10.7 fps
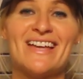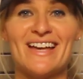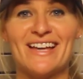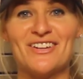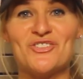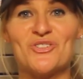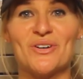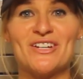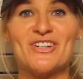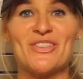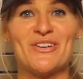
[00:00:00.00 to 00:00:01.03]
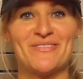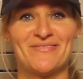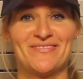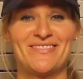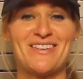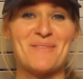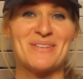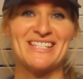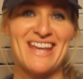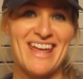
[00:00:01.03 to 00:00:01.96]
and enjoy each other.
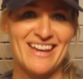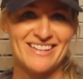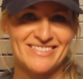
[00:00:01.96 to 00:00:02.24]
Namaste.